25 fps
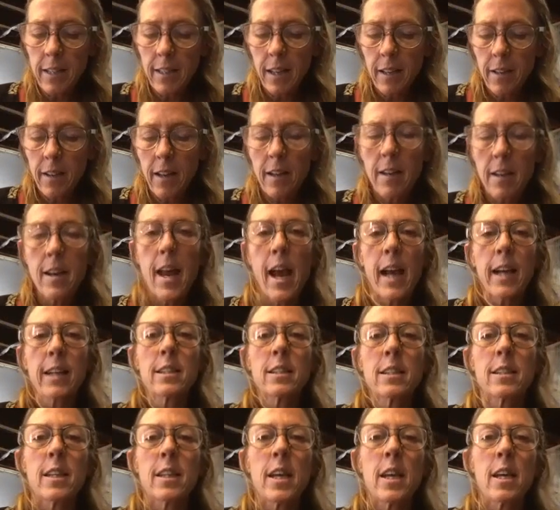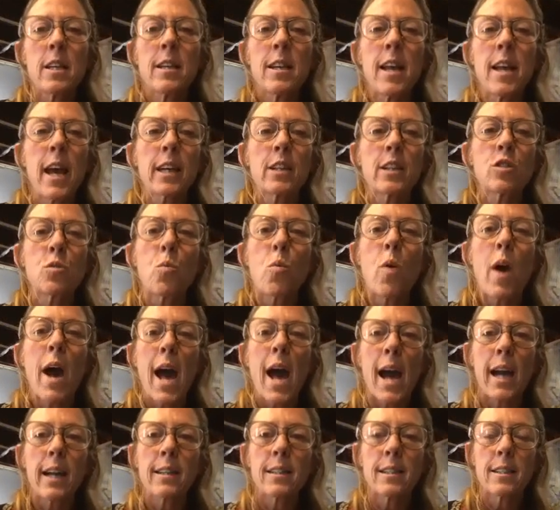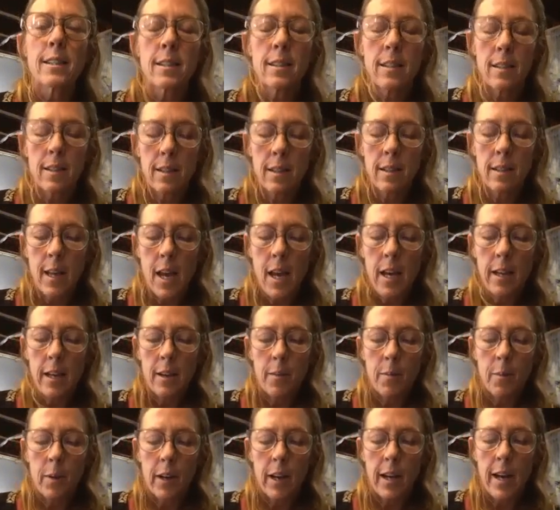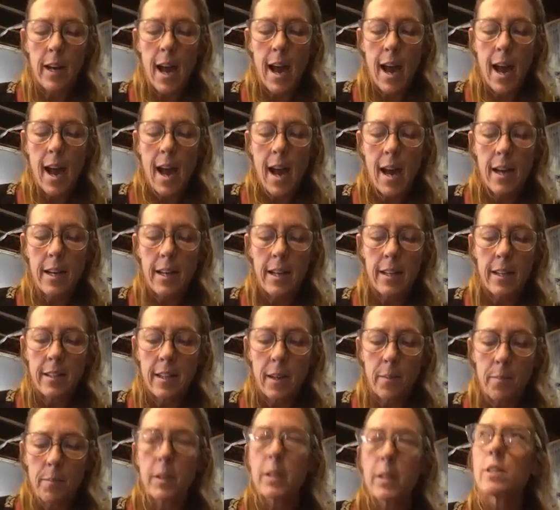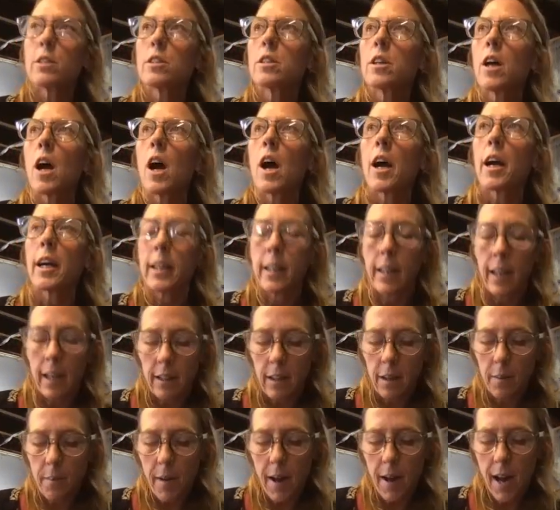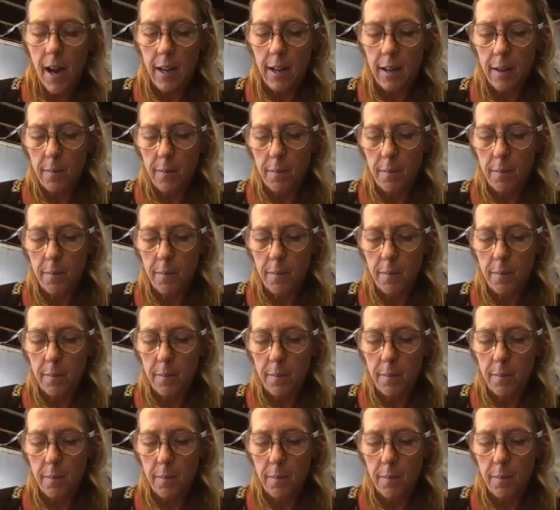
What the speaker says: then the next wax thing that we're going to add is something dark at the bottom.